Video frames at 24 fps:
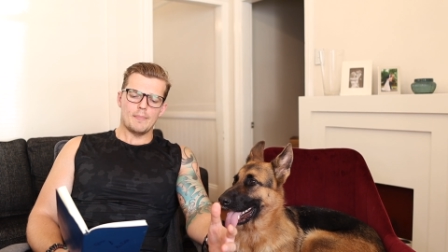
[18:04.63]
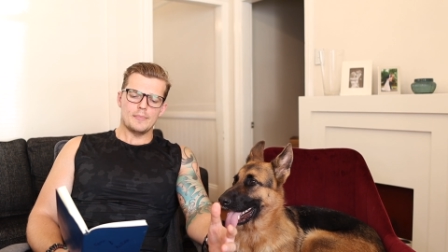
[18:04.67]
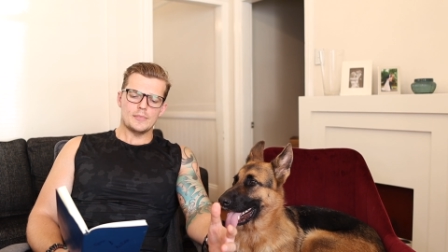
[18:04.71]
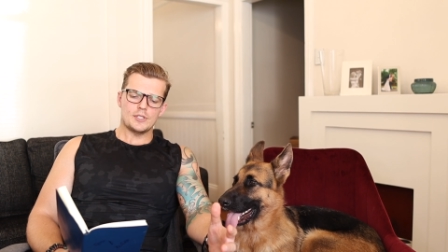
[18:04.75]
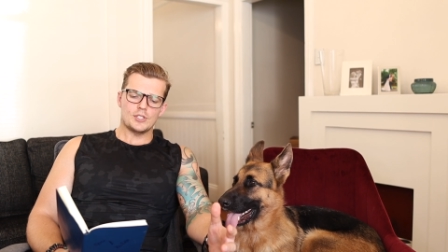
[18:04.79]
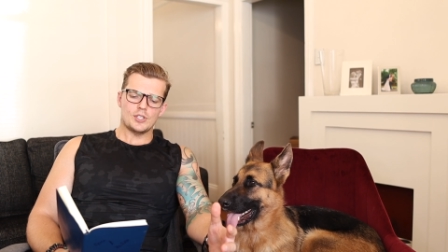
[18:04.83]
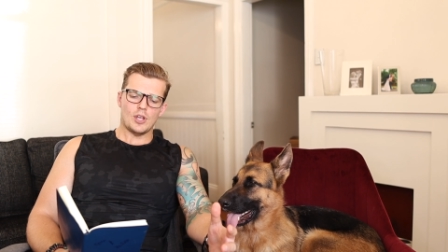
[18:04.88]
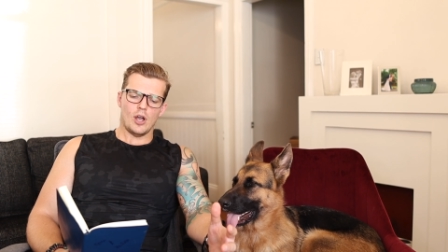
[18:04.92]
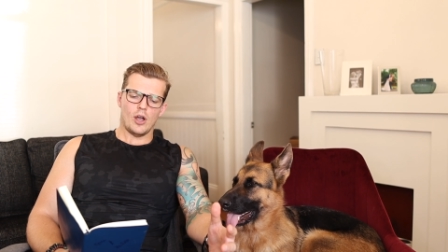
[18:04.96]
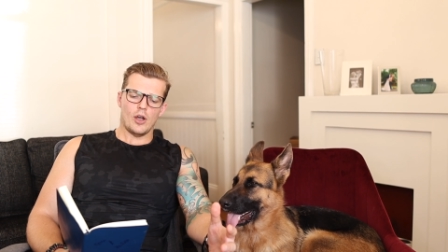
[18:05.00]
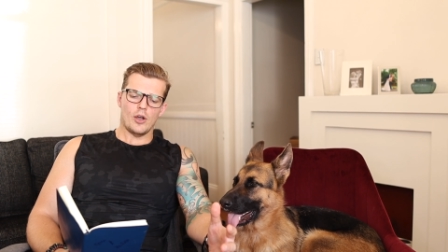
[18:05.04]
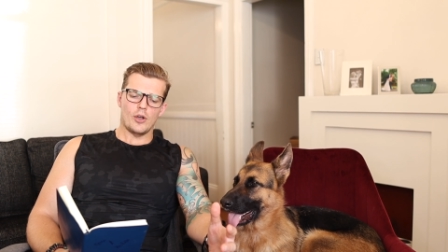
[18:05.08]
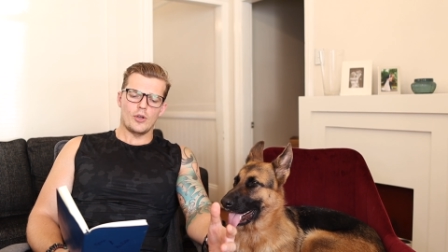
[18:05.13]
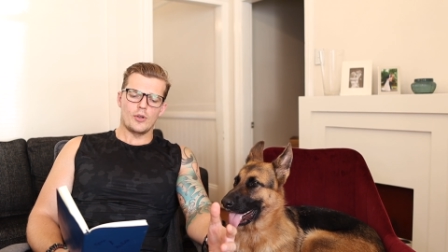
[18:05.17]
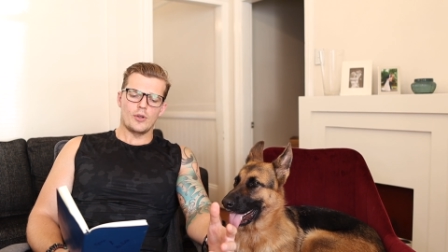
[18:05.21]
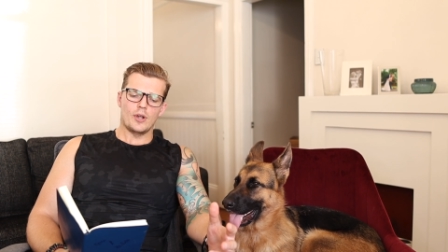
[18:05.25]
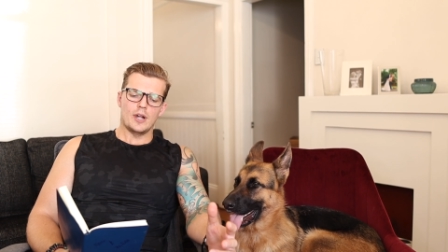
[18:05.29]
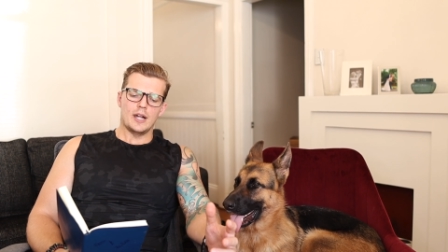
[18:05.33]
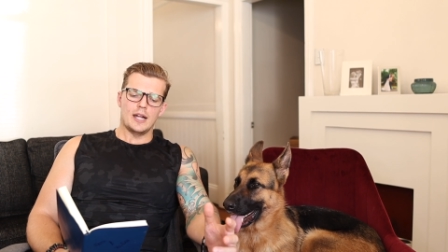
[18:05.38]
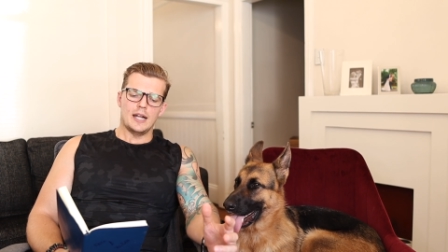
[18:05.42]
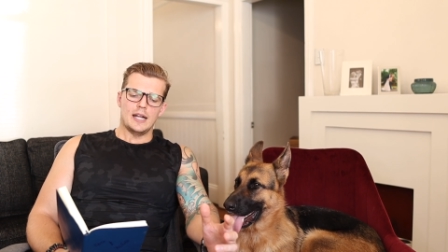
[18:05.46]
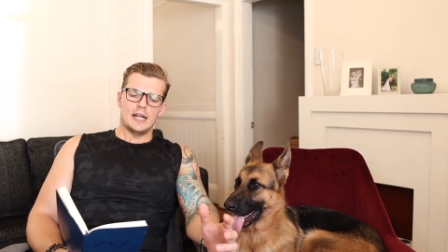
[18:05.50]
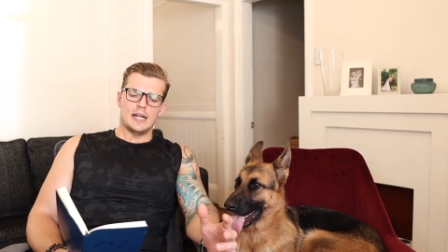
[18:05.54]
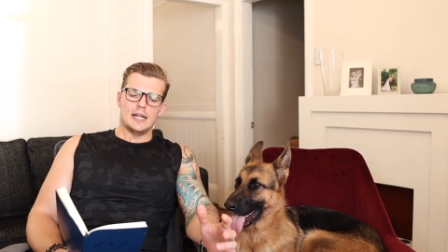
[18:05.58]

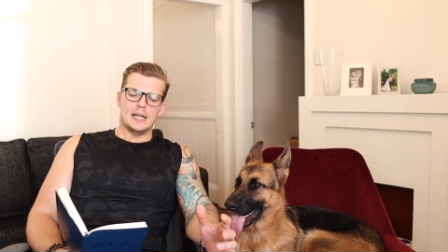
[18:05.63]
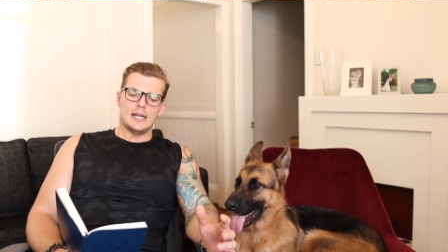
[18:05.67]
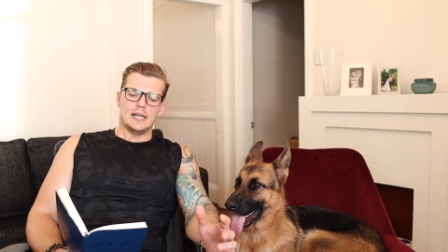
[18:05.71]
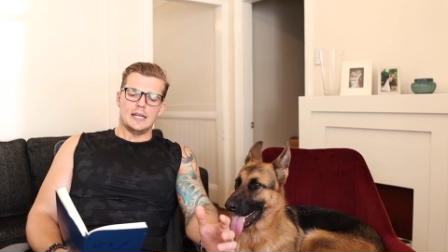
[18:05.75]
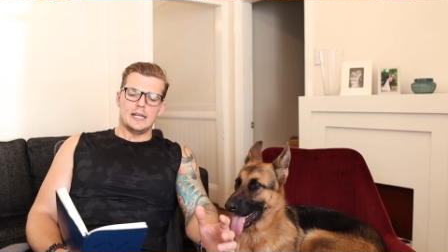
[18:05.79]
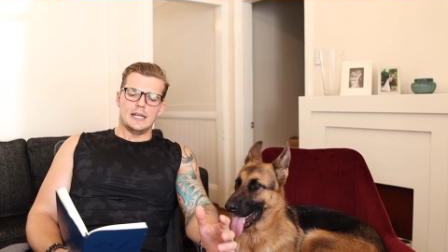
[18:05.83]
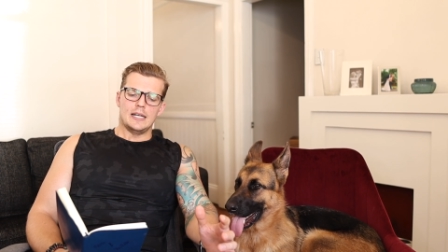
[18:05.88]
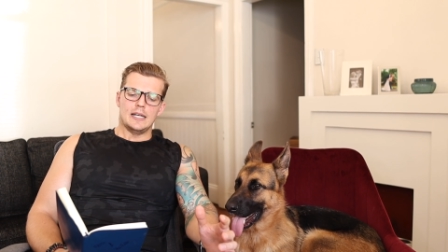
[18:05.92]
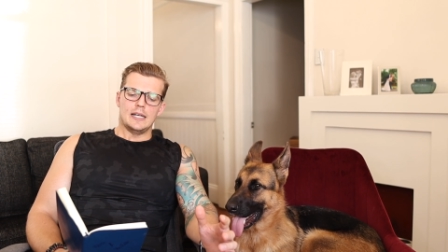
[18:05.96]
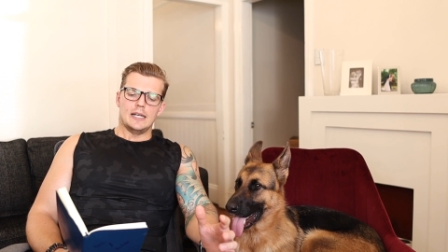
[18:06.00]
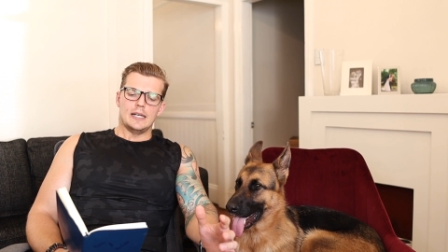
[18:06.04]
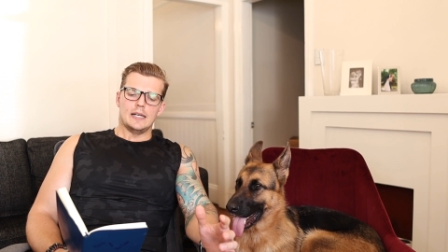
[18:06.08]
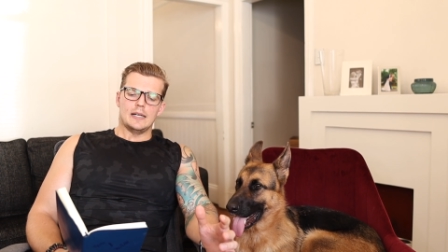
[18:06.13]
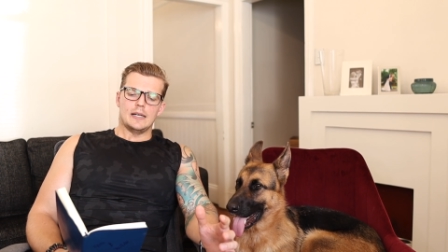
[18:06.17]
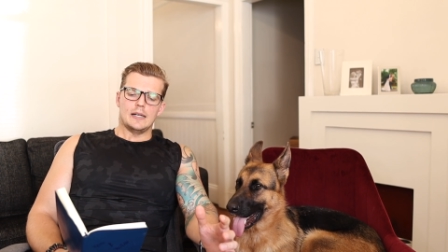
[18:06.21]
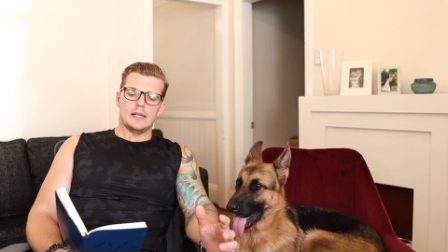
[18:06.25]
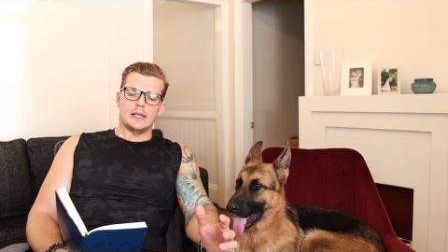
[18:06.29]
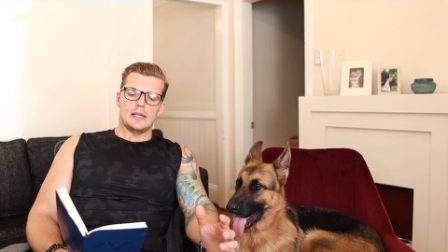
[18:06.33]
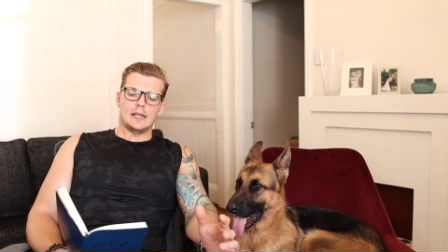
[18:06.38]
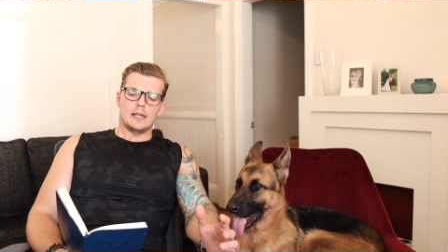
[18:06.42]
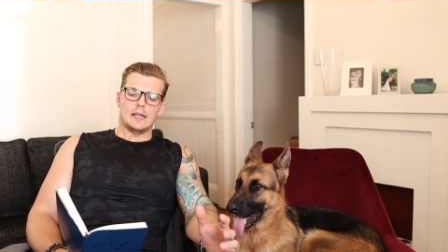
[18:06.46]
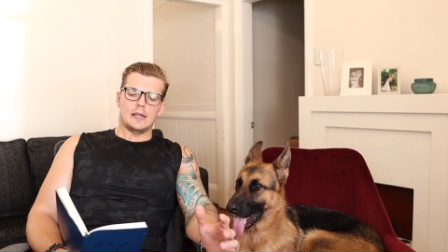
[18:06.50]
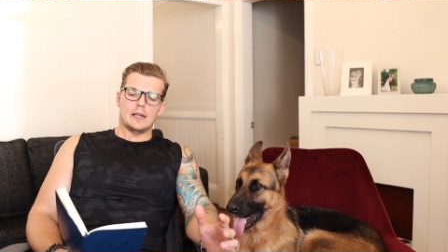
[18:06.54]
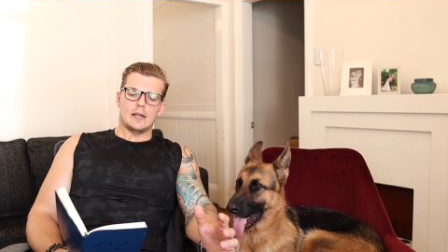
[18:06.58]
So
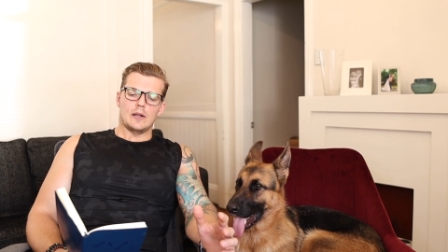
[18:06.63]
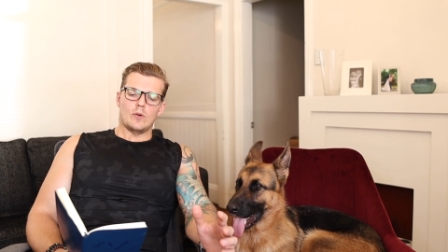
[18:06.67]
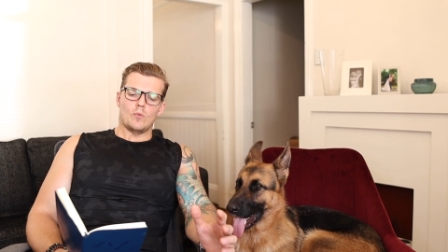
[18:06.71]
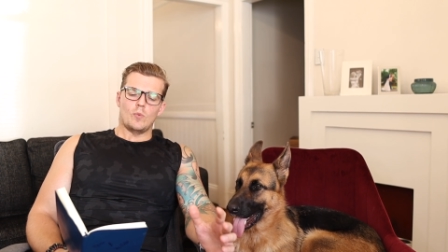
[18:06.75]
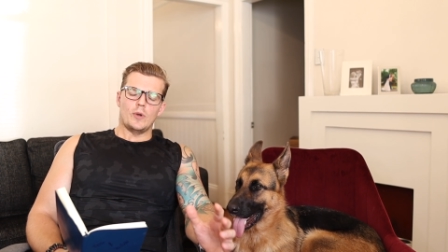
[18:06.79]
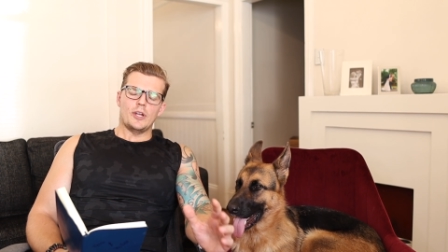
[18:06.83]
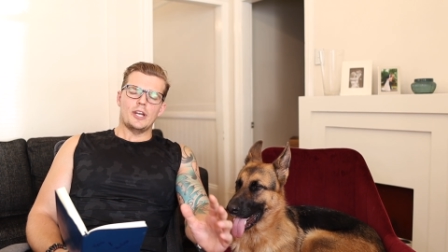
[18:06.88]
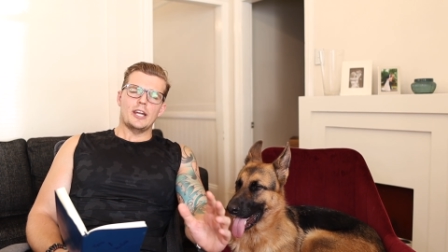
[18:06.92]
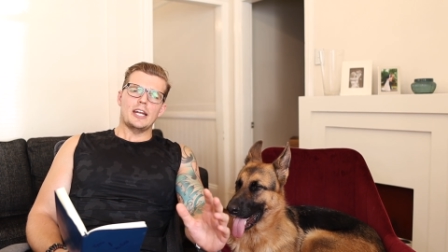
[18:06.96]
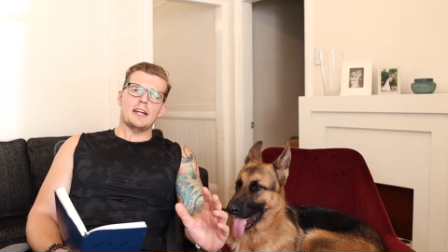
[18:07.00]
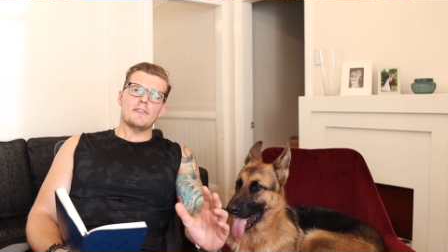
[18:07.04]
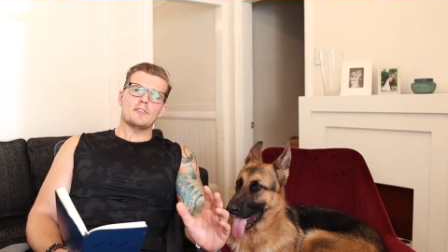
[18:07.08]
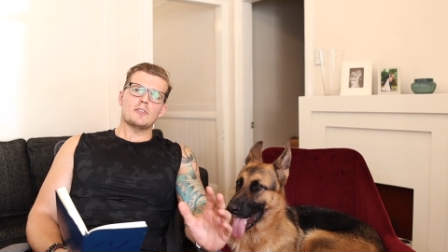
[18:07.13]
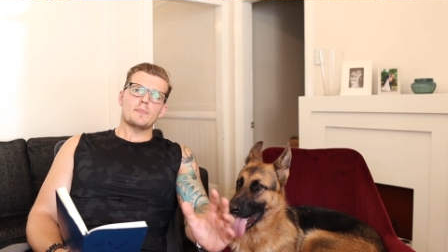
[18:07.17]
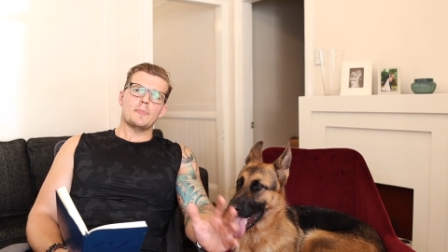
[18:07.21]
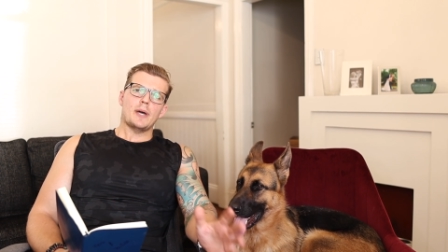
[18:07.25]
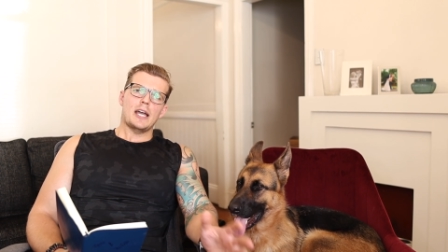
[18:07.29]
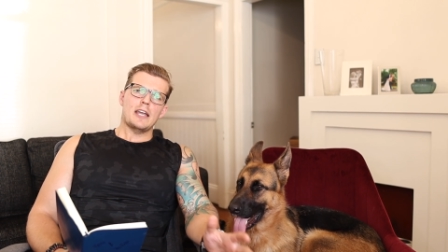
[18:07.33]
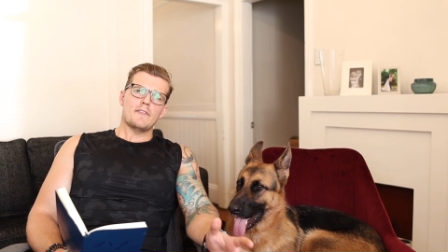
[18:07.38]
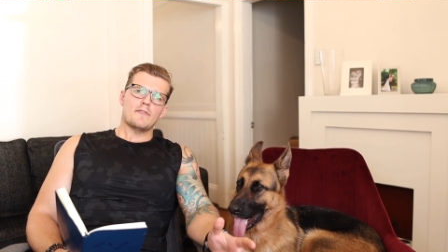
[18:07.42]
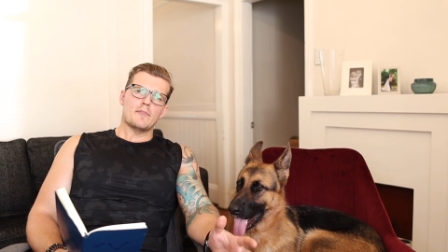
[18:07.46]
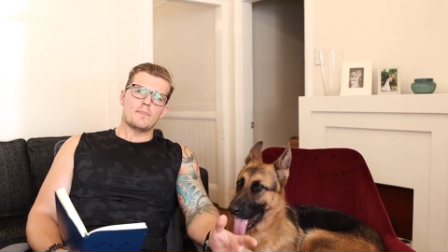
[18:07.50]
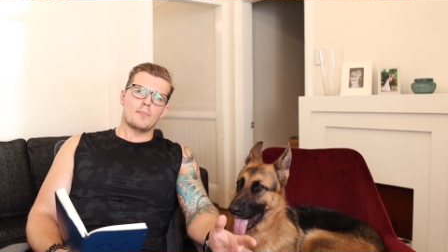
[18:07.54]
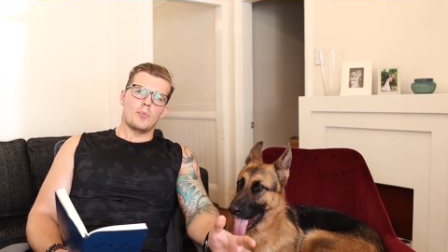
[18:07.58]
we don't have to
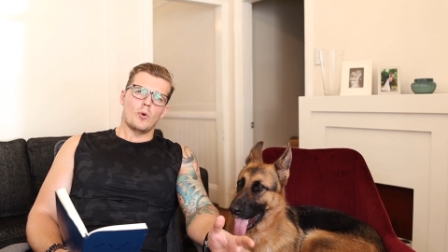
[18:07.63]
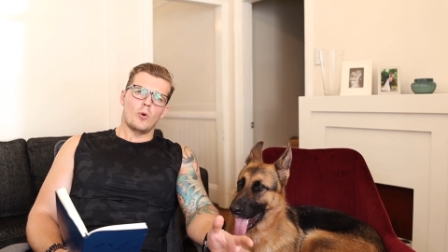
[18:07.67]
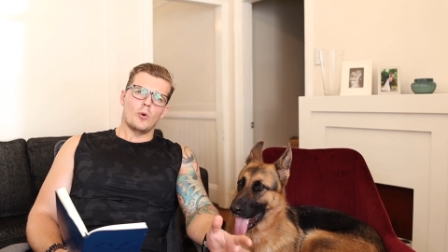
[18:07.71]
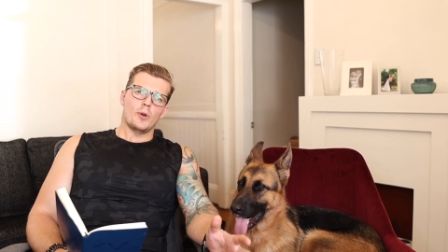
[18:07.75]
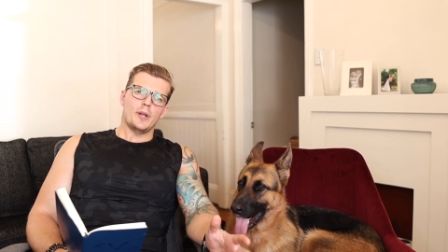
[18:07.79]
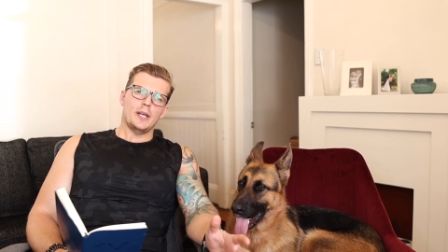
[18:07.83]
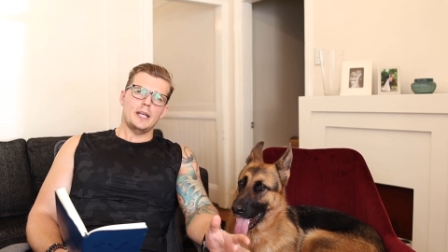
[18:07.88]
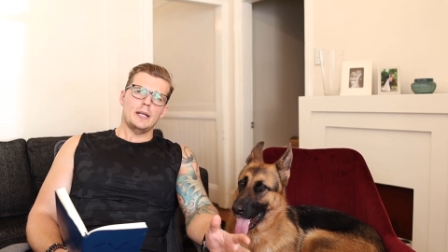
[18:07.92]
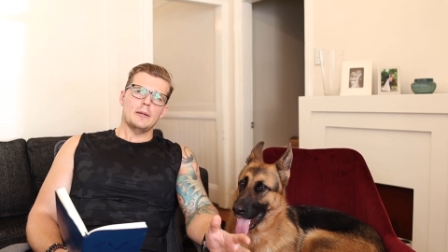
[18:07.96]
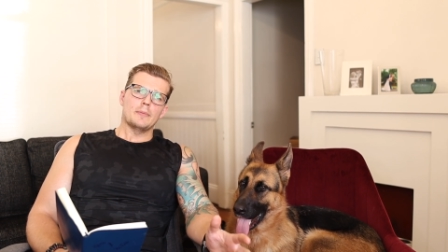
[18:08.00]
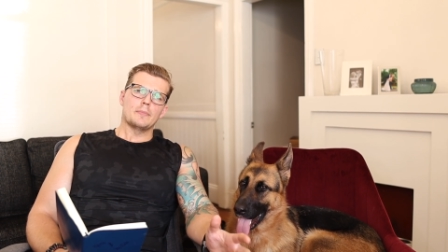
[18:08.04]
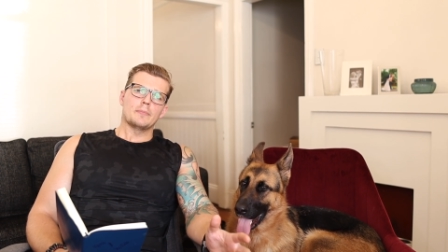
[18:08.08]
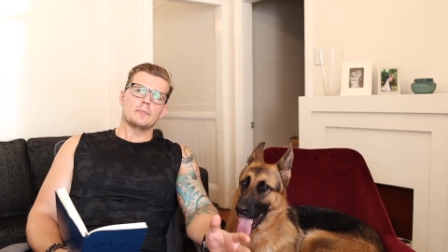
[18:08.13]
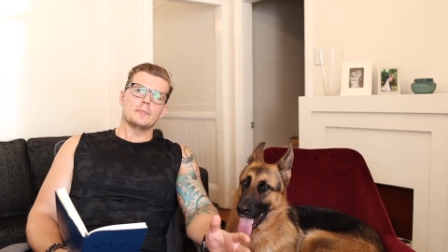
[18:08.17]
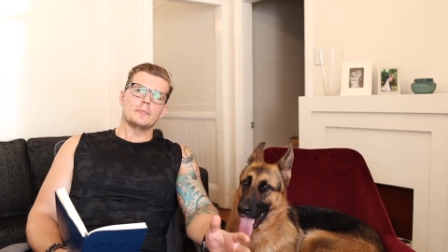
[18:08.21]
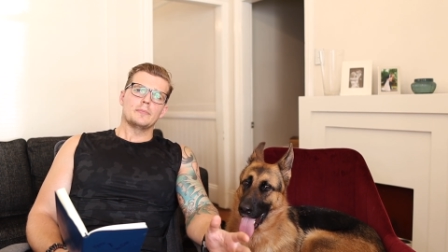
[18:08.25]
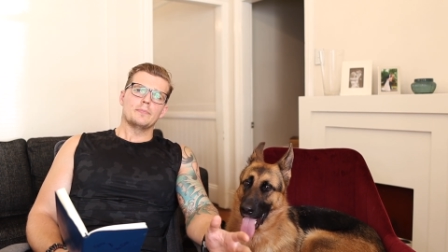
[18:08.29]
pay for boarding,